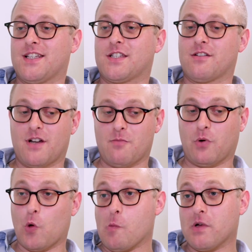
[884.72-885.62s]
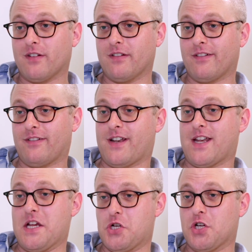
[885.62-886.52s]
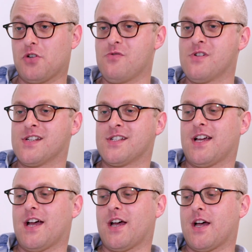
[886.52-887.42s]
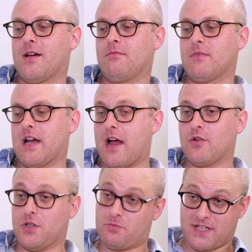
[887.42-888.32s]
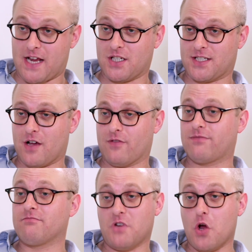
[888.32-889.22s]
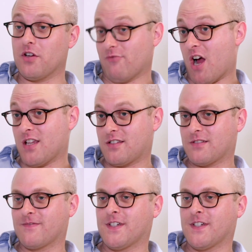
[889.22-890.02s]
Is there an employment issue? How do you protect yourself? Know your rights.